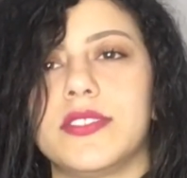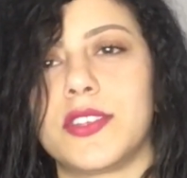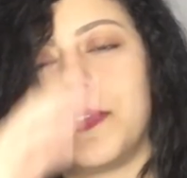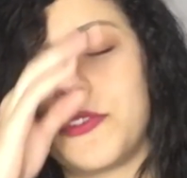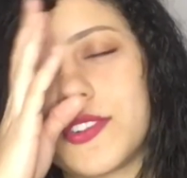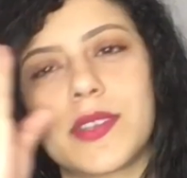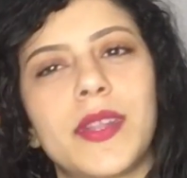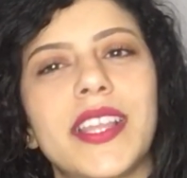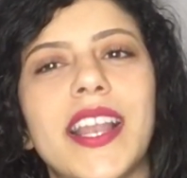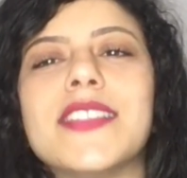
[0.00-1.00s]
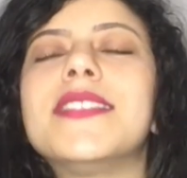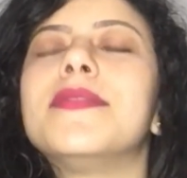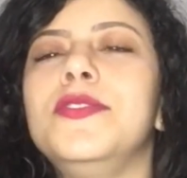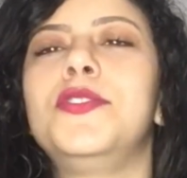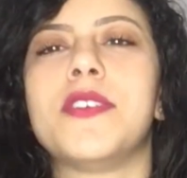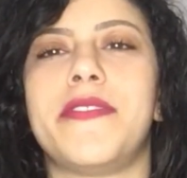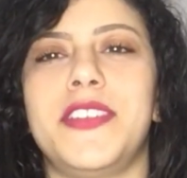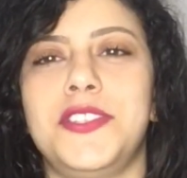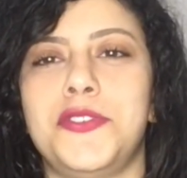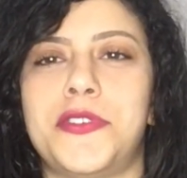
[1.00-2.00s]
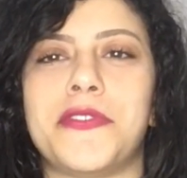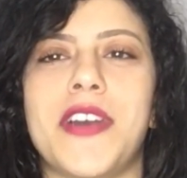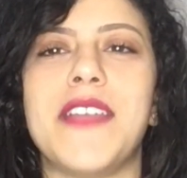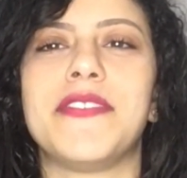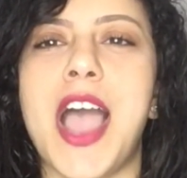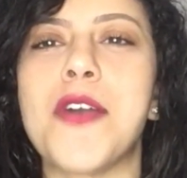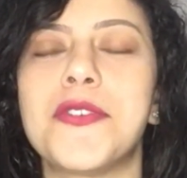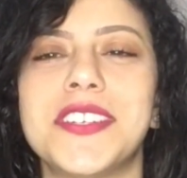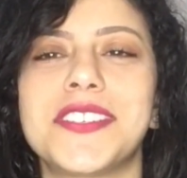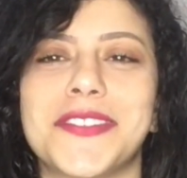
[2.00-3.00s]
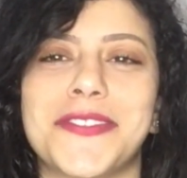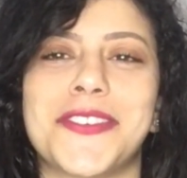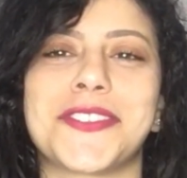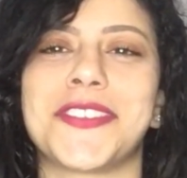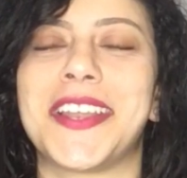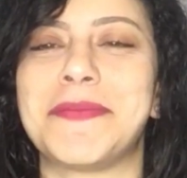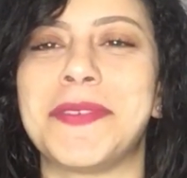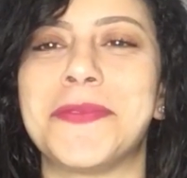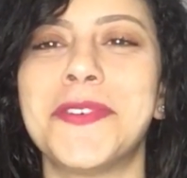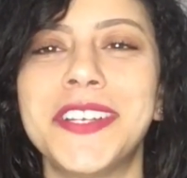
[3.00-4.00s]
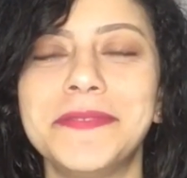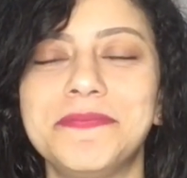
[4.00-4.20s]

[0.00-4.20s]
So of course I'm not gonna do a video for 5 hours. Of course you're gonna be bored.